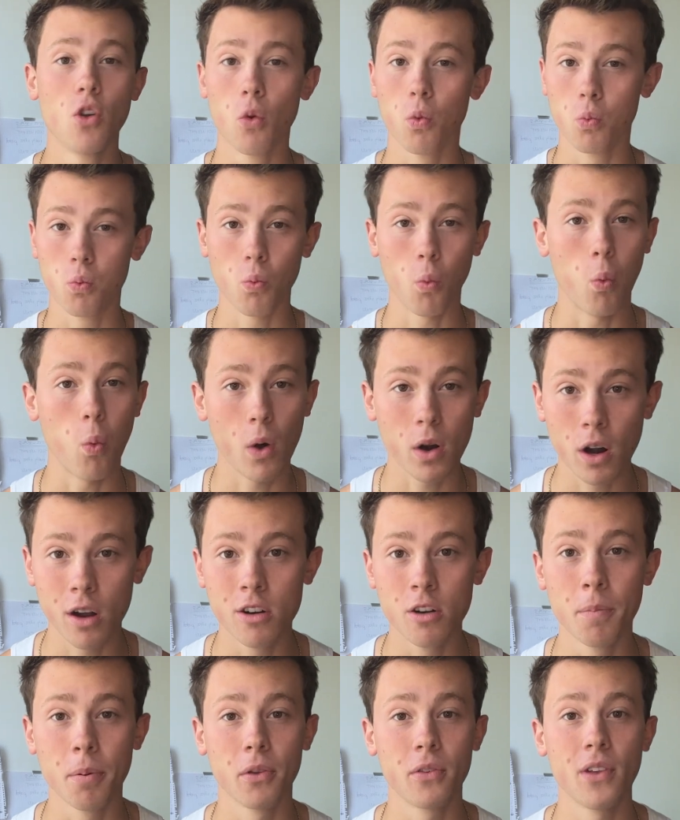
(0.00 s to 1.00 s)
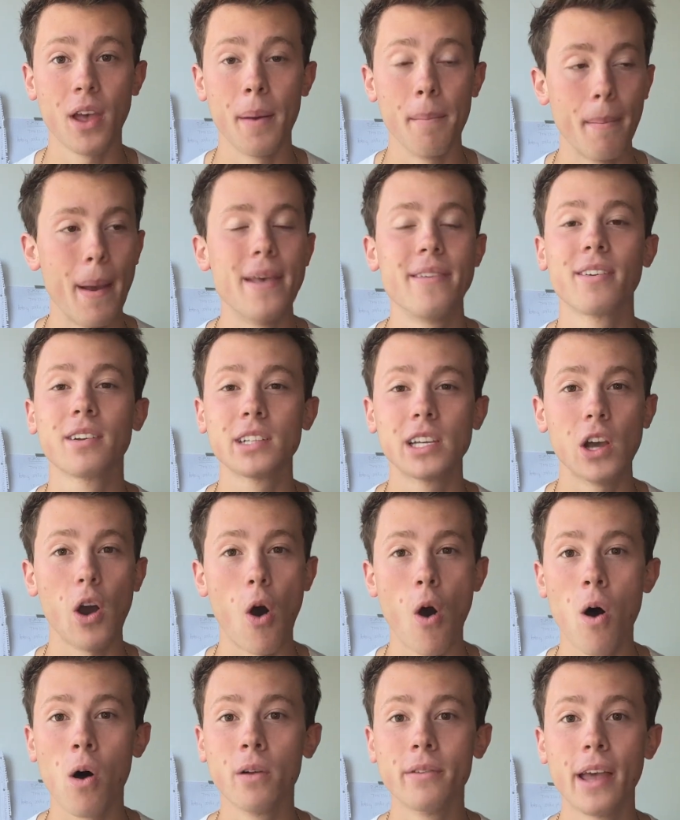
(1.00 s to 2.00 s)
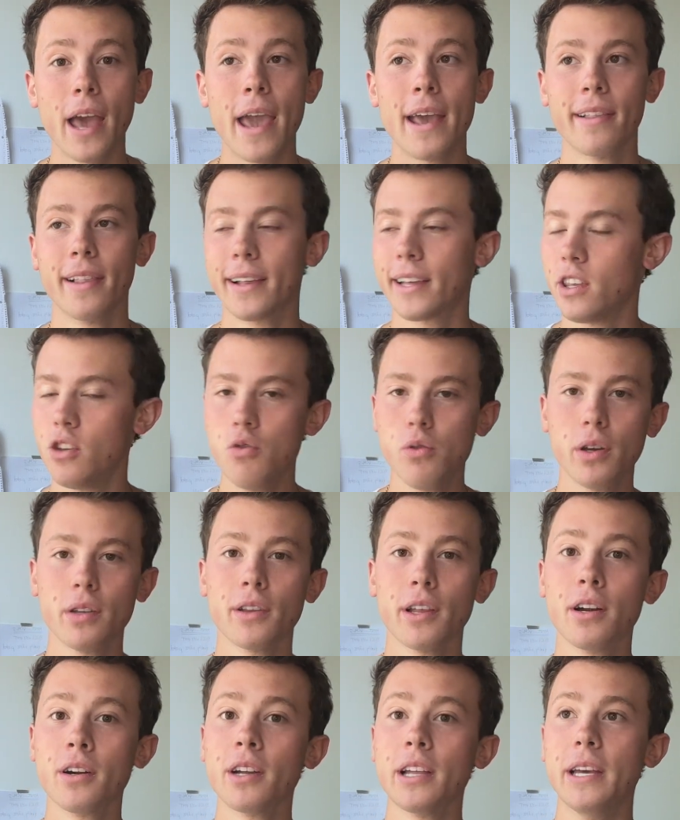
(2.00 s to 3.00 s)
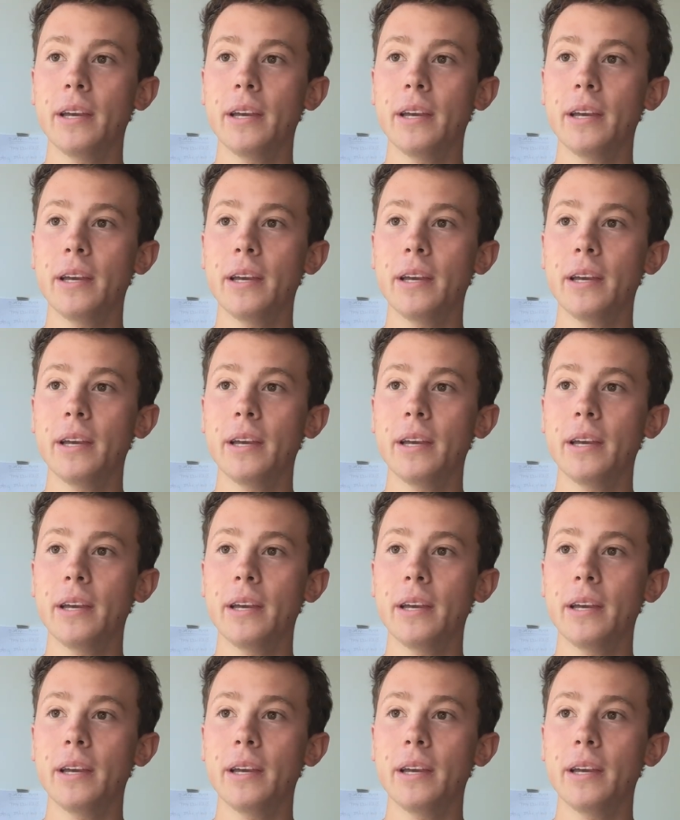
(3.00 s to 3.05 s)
You're 100% basically all day. Like you can